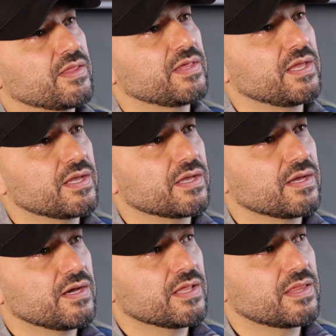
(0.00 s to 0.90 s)
I think,
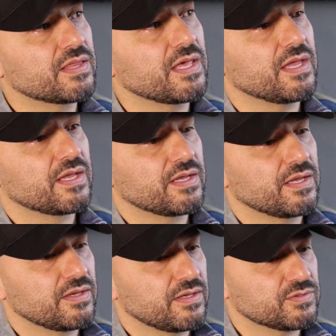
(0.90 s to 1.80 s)
I think
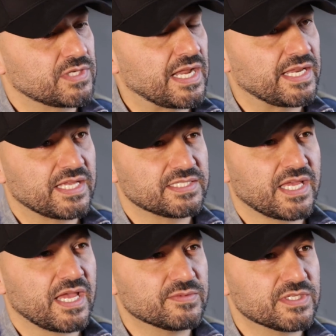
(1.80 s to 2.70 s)
it, was Gladiator
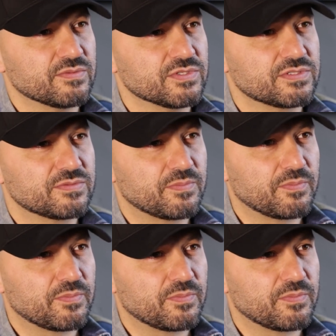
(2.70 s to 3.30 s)
Games, and it was